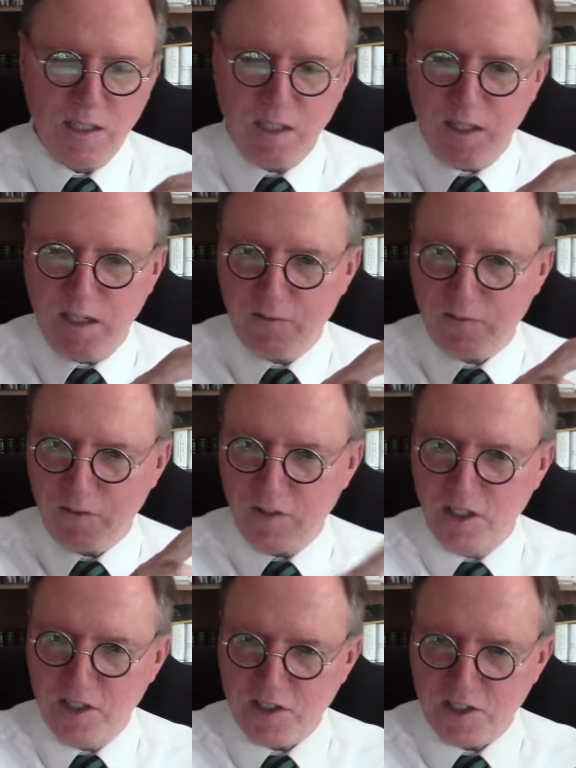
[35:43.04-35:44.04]
of
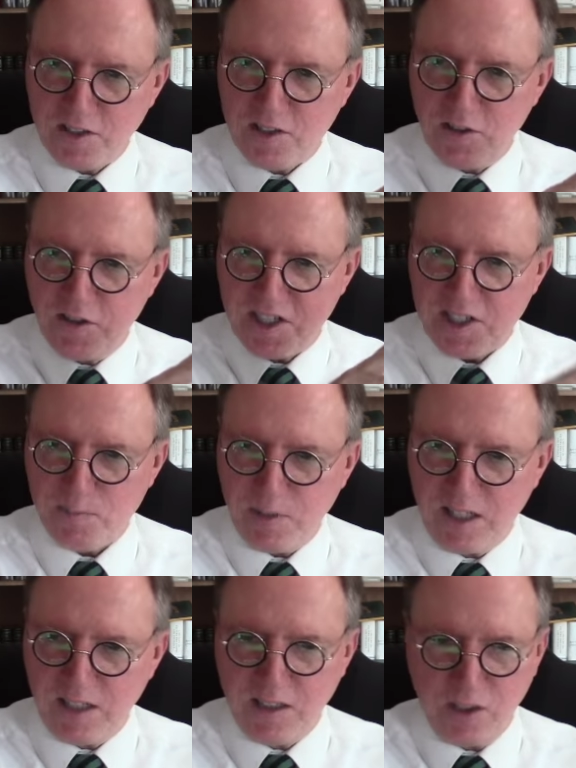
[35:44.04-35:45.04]
religion to
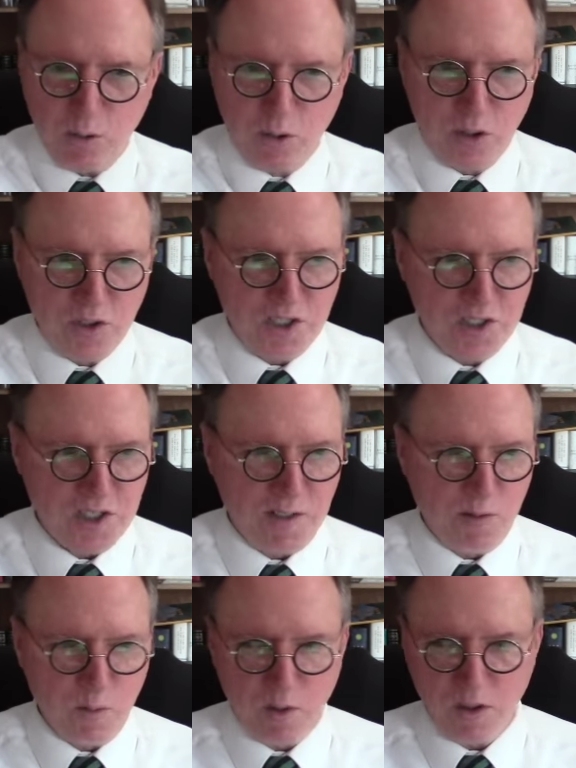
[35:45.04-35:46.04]
explain the origins of
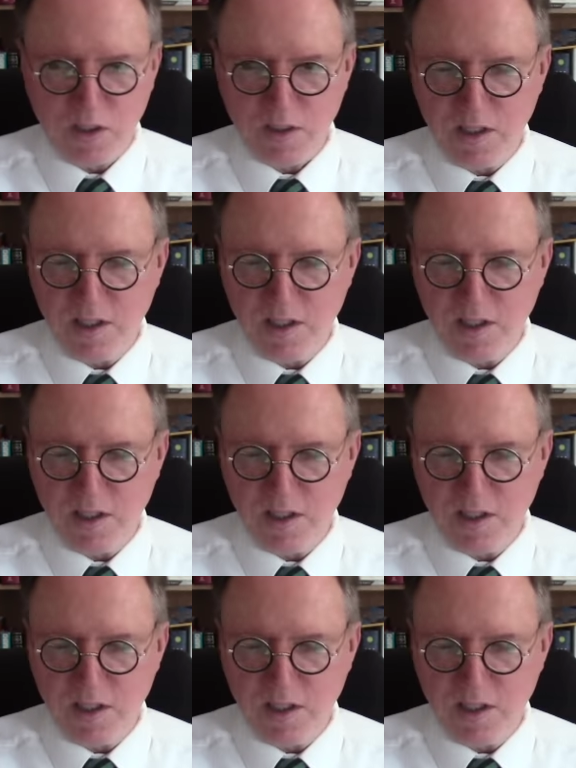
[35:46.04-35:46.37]
the world.